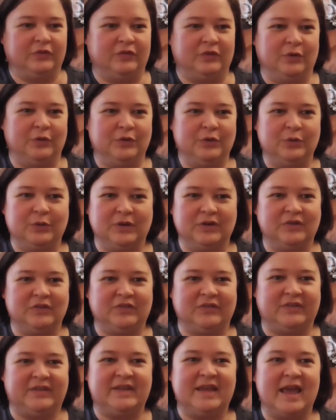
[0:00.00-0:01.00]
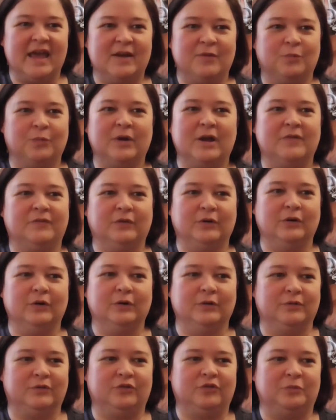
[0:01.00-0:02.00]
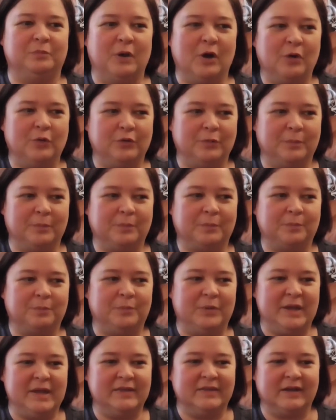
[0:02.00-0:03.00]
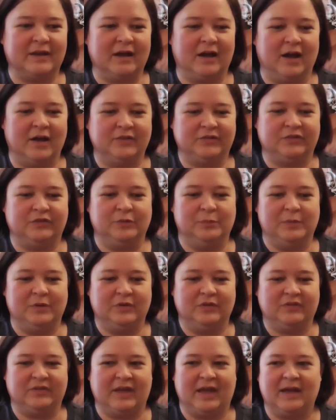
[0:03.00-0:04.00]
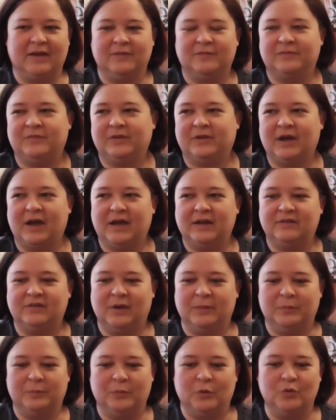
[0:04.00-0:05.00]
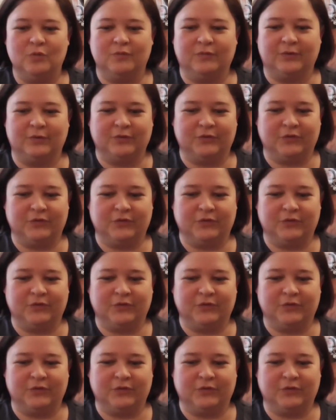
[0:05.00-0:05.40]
So you can just get whatever schmo to be in the costume and just have the guy dub him over.